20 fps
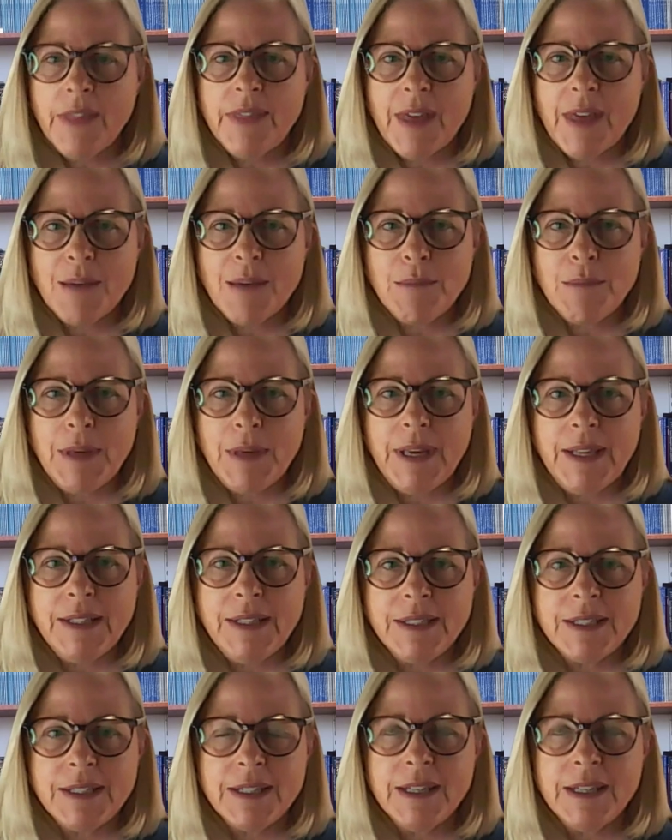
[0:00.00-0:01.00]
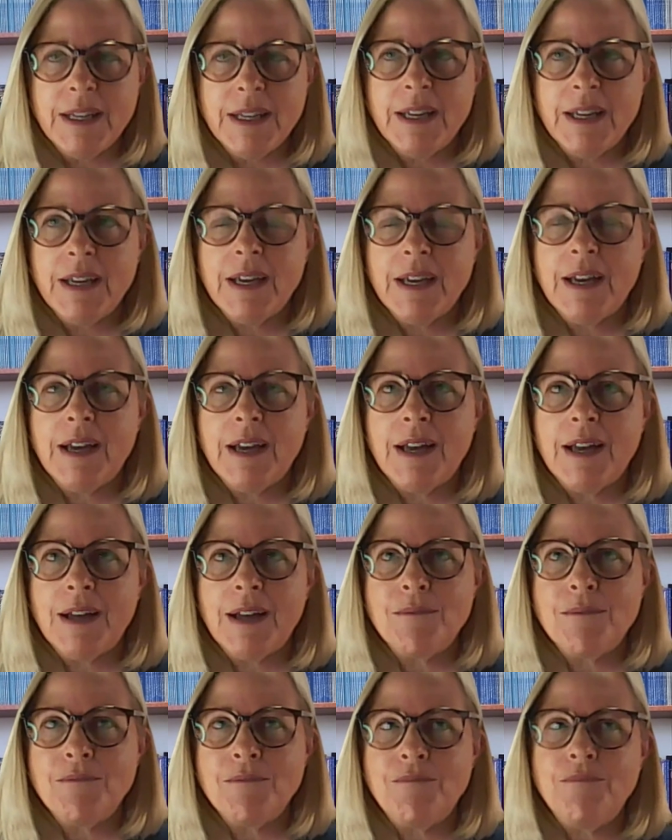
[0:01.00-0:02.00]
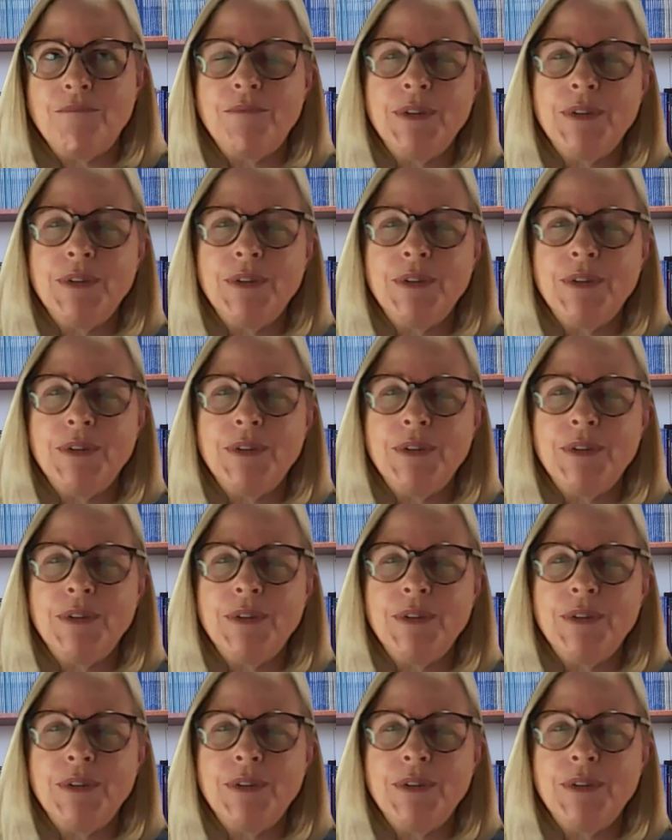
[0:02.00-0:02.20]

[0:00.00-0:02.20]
That means um,